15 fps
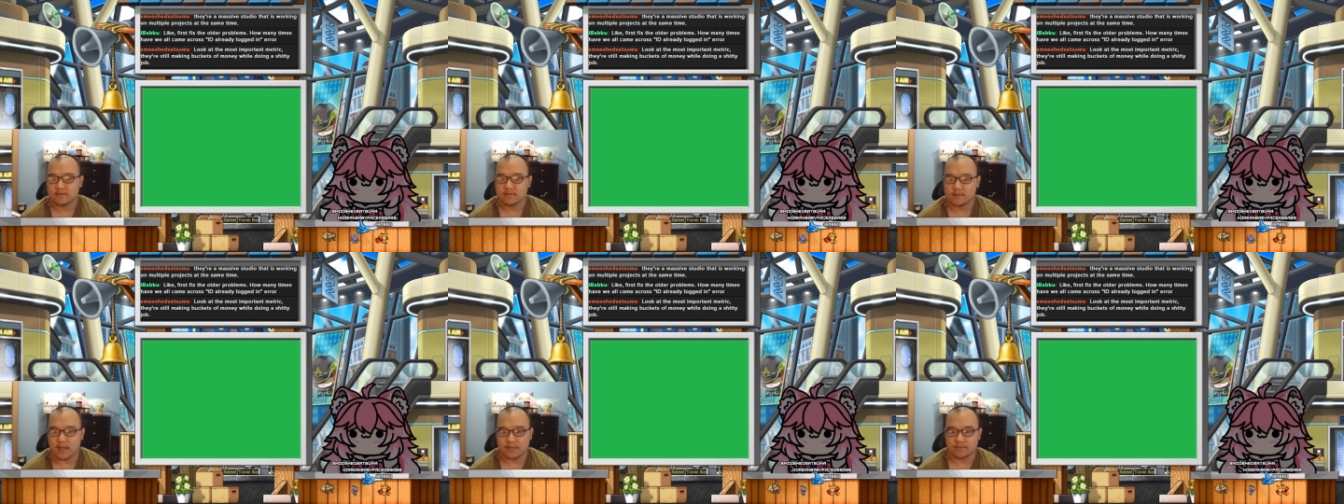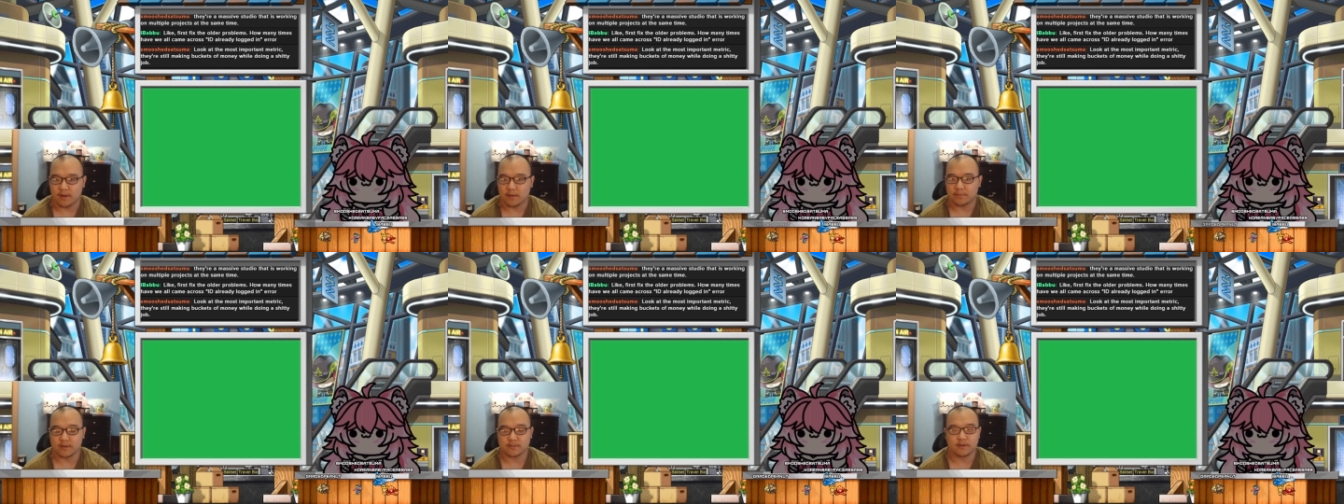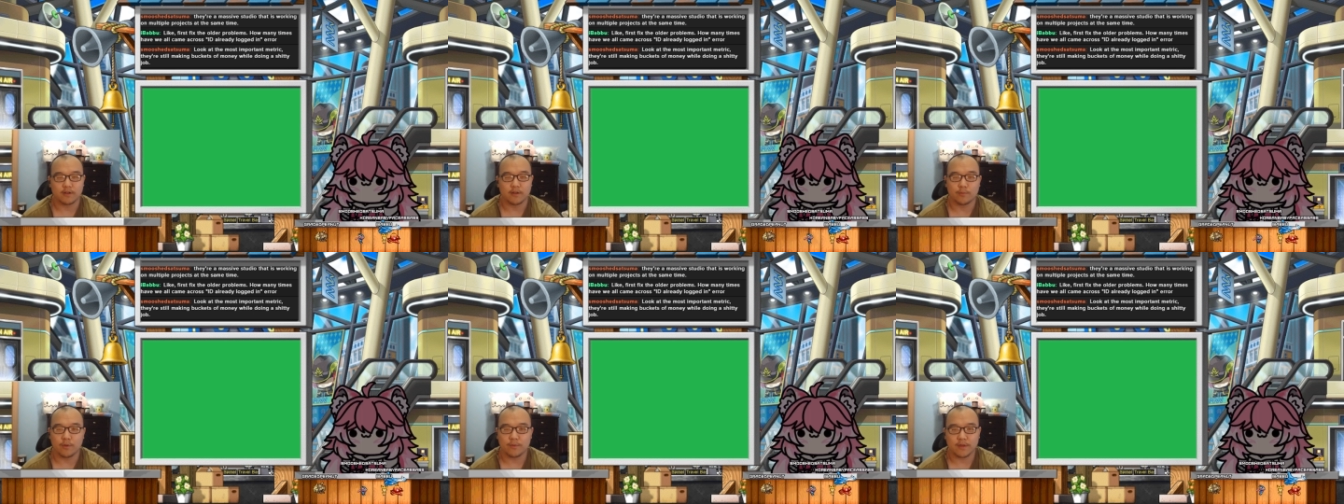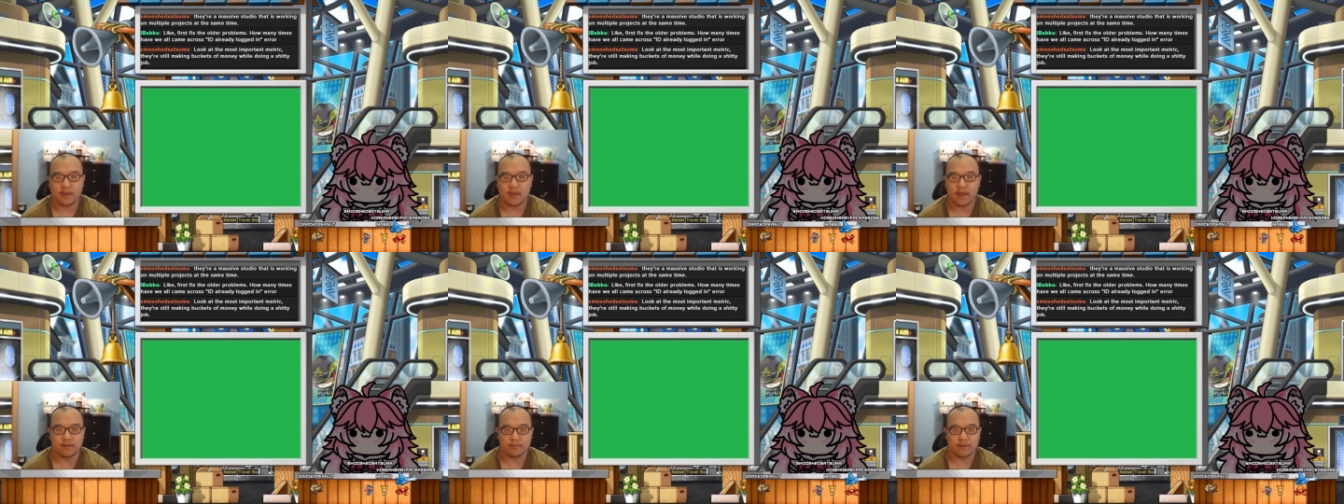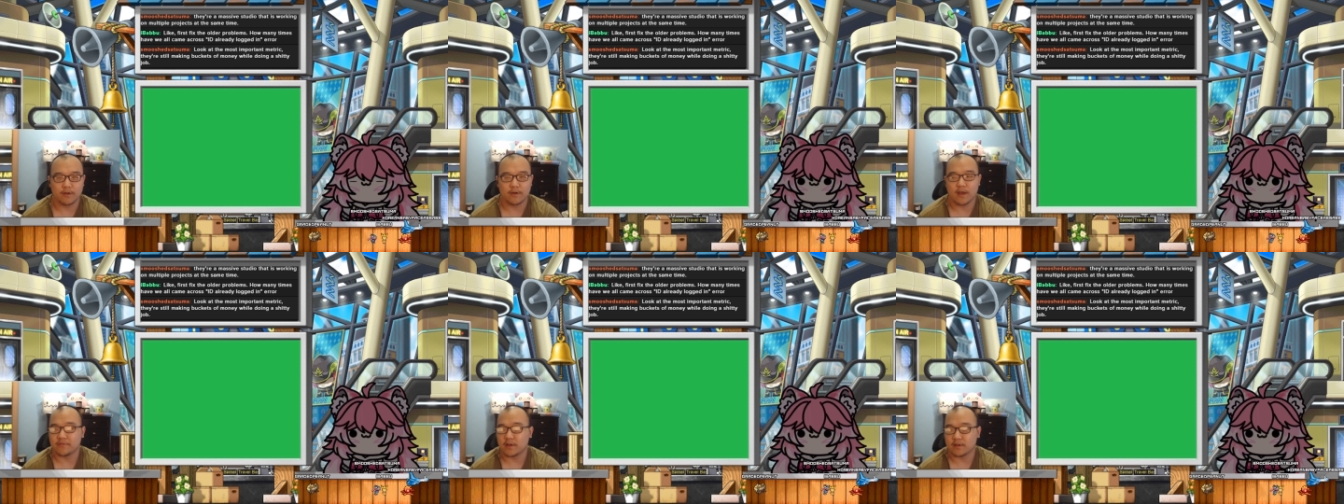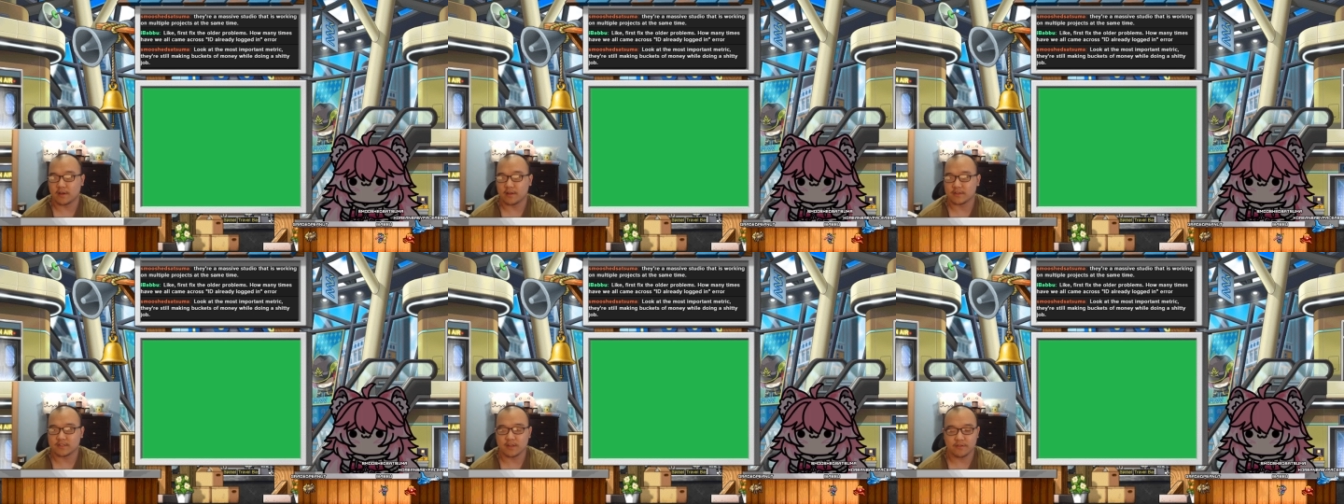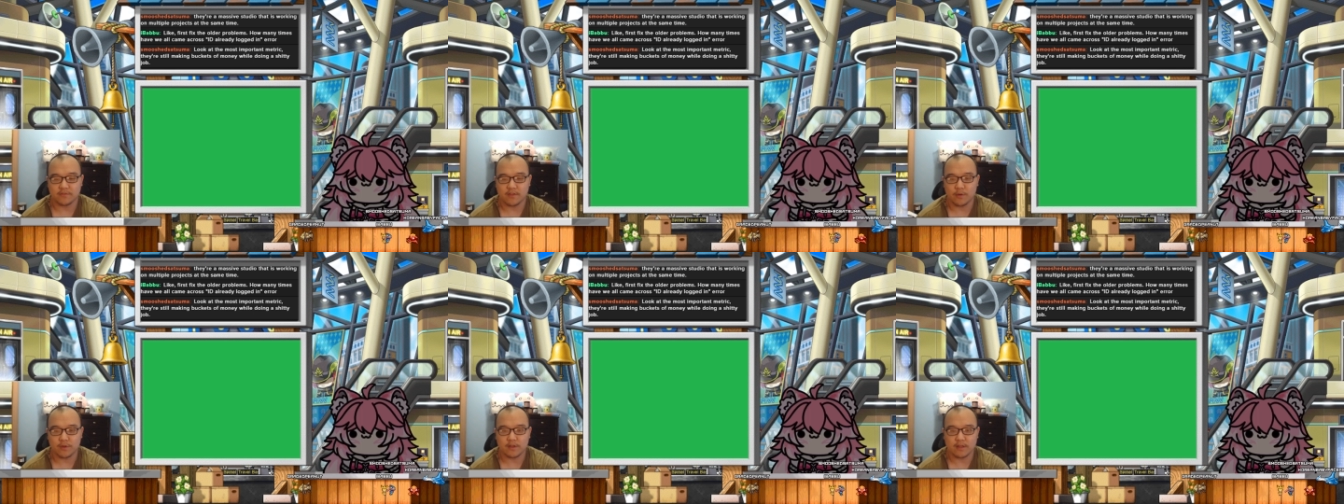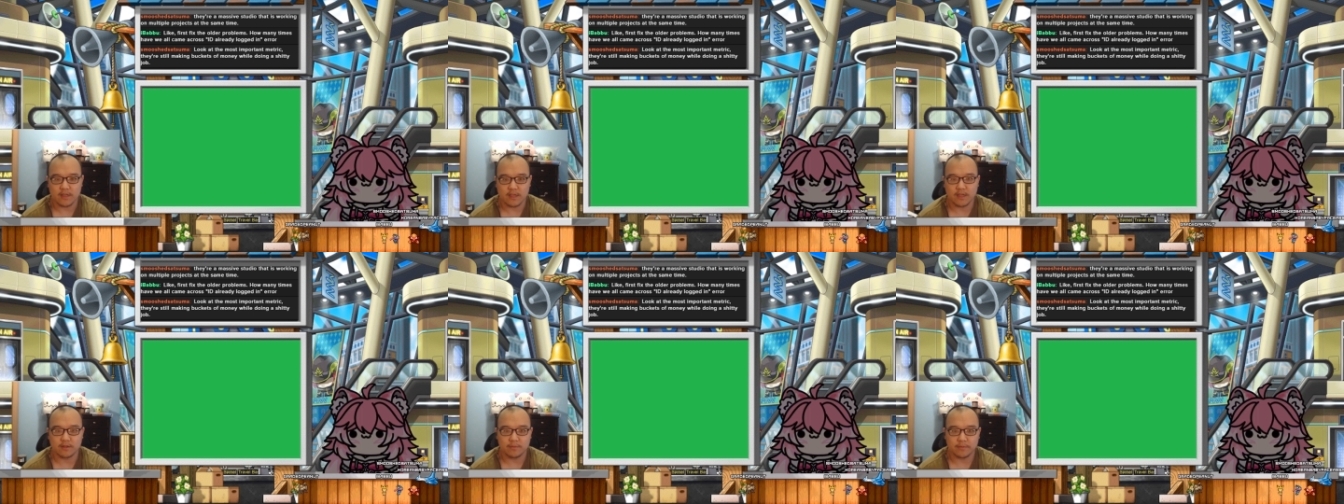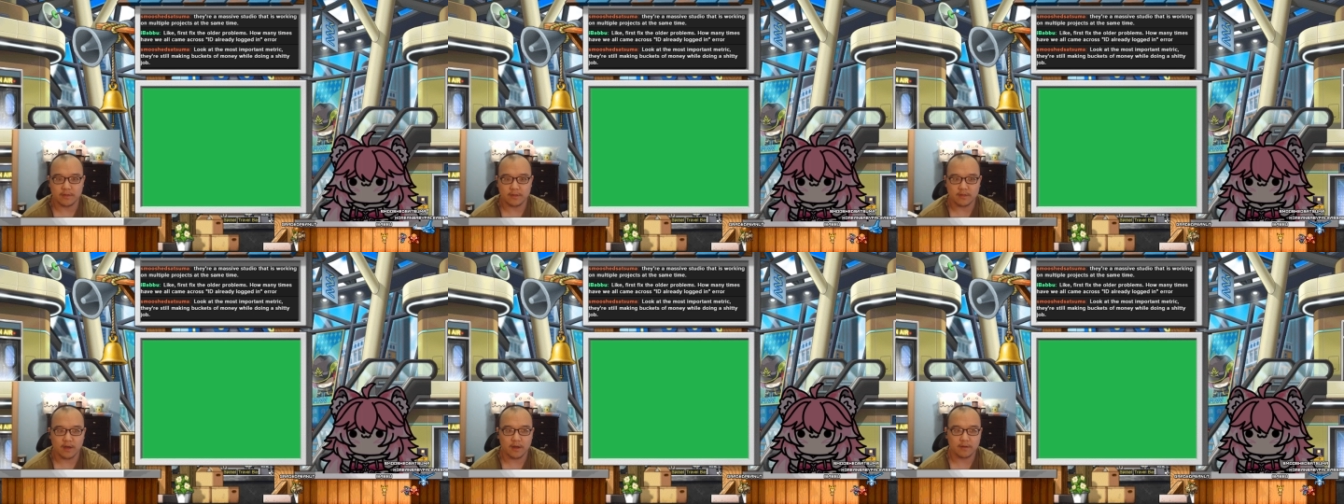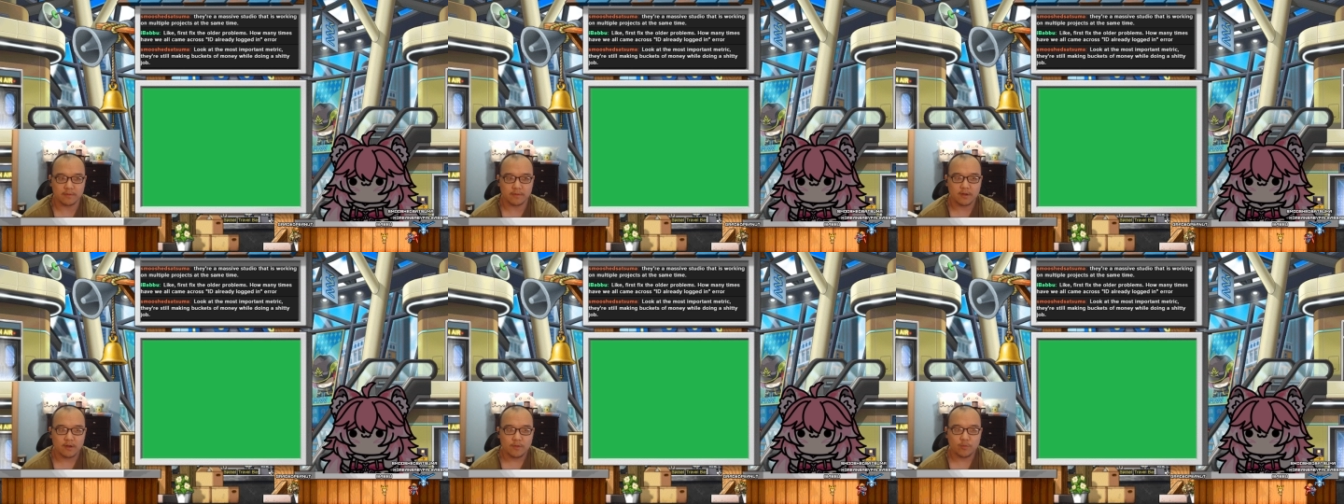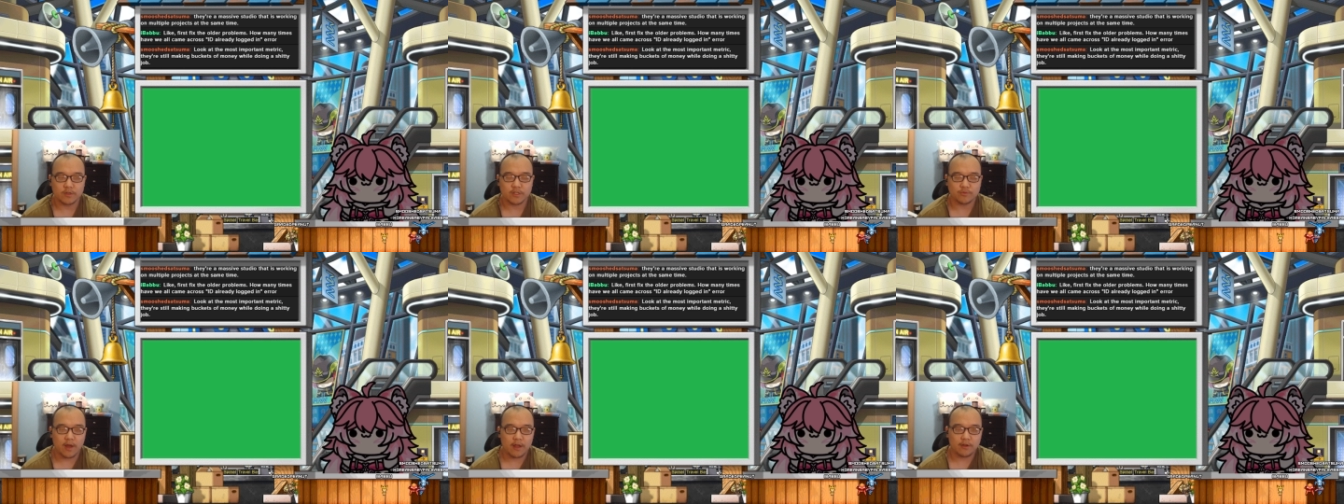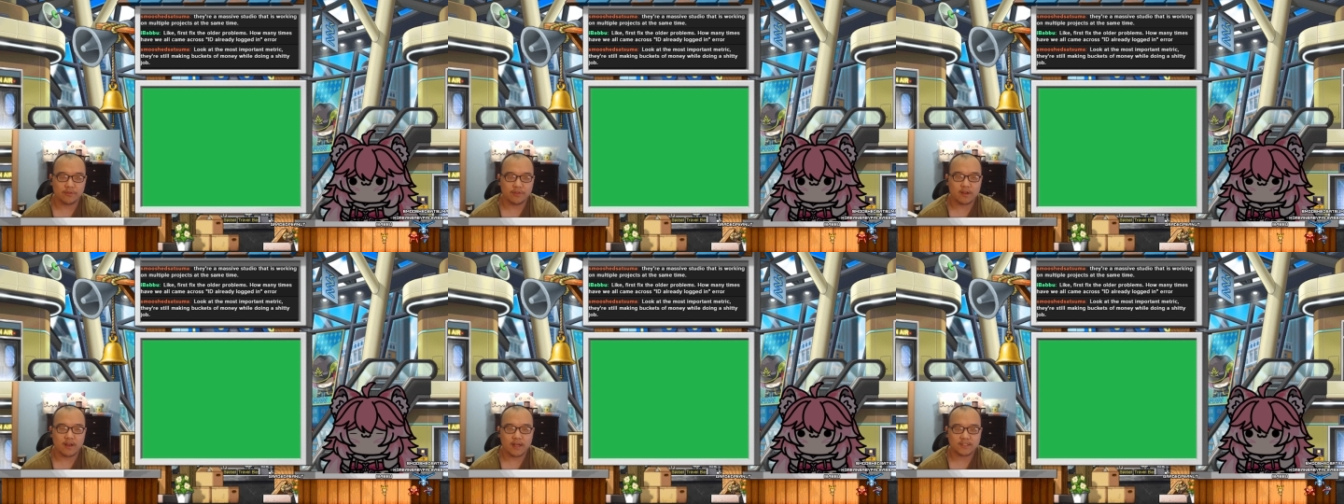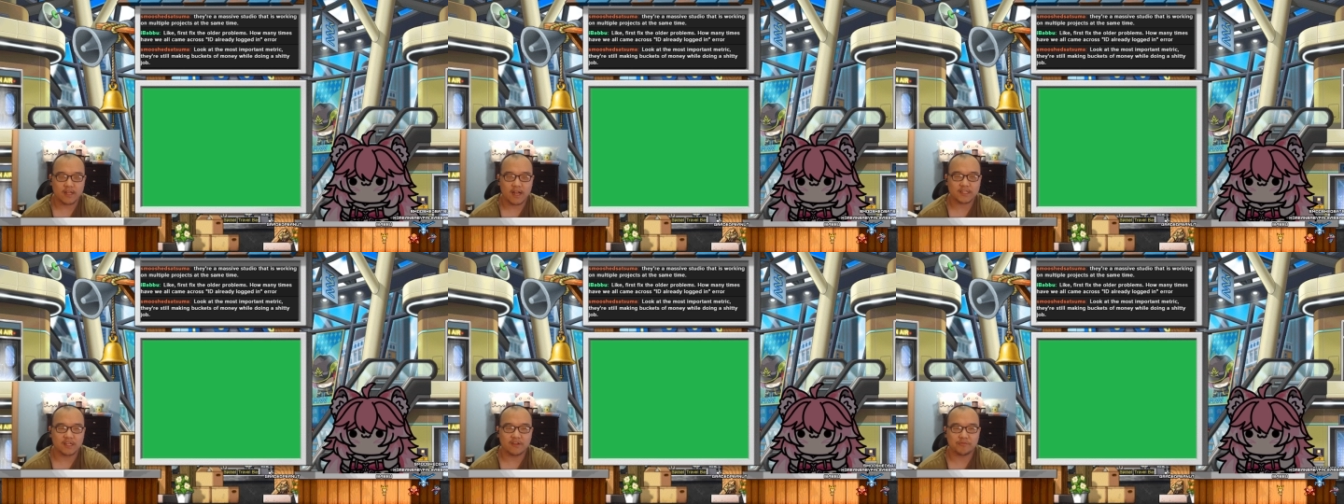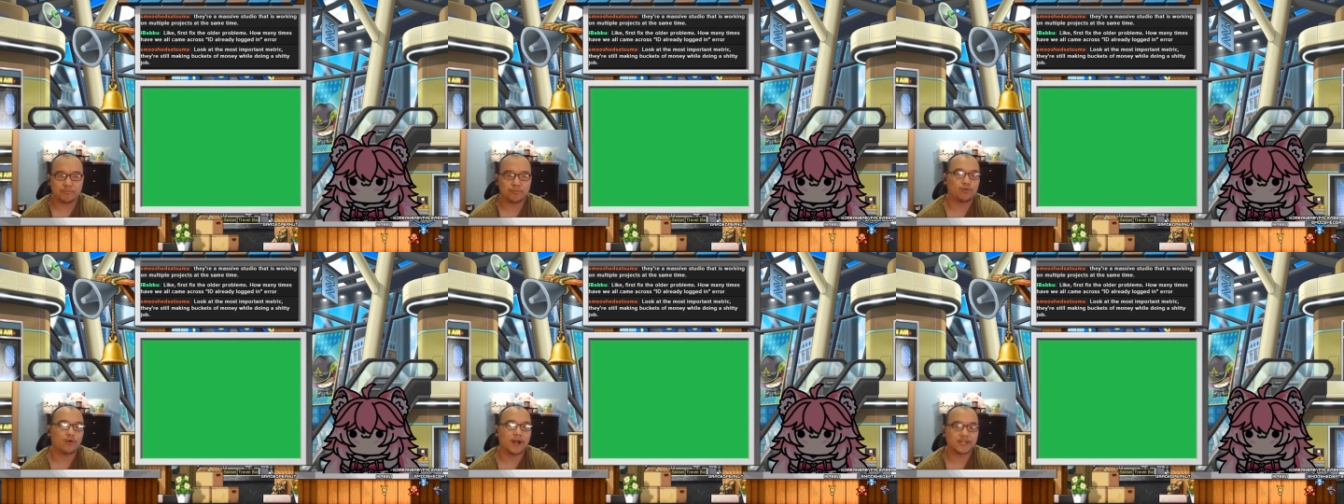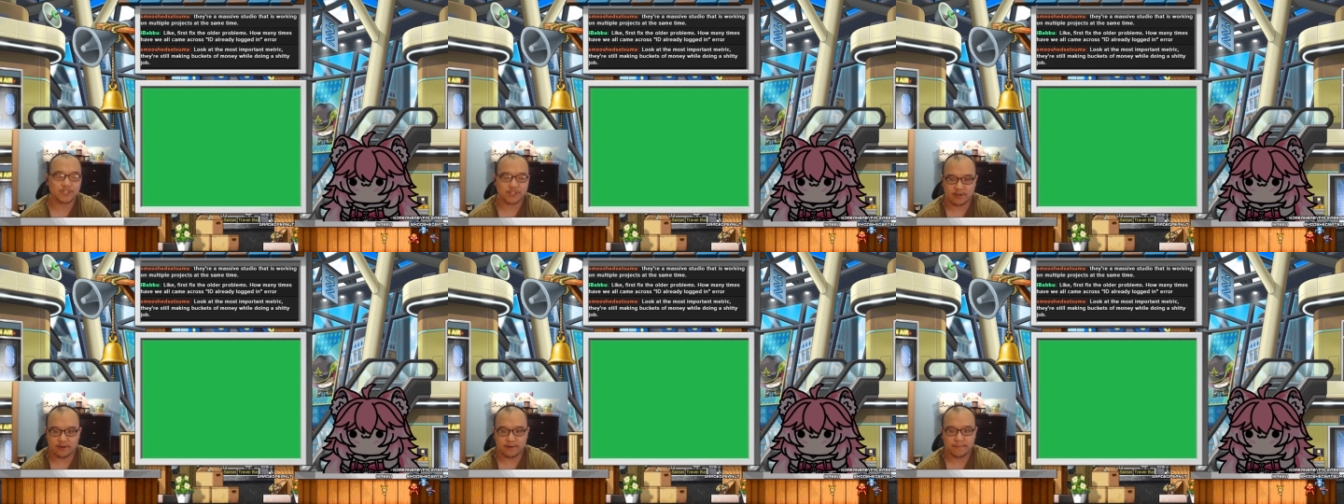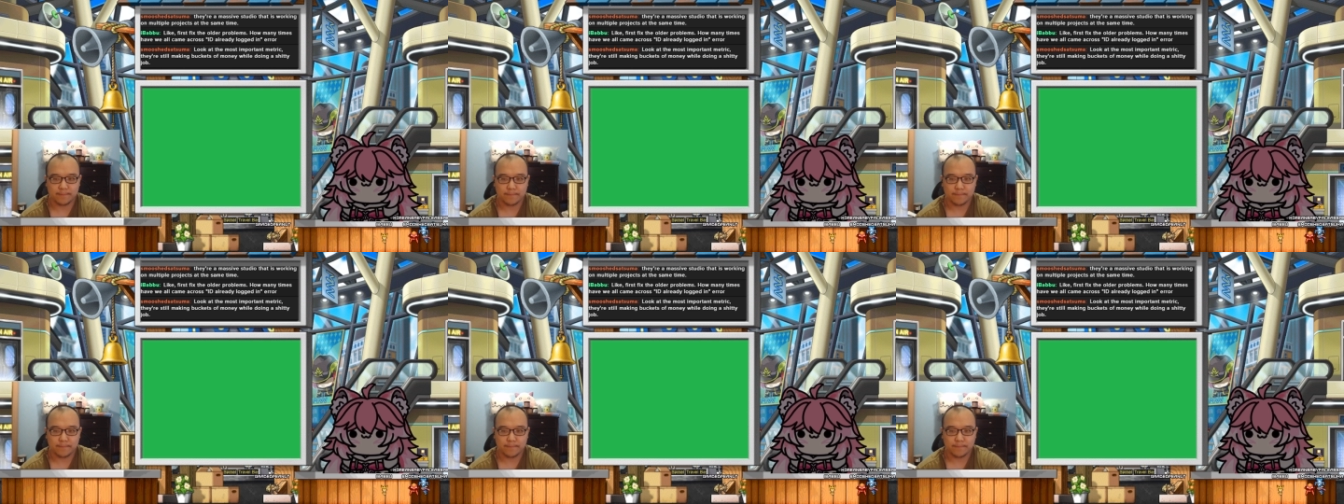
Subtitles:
That's why I'm pretty sure that we don't have that kind of stuff that we need to be done. Which is why I don't think Nexon has enough pressure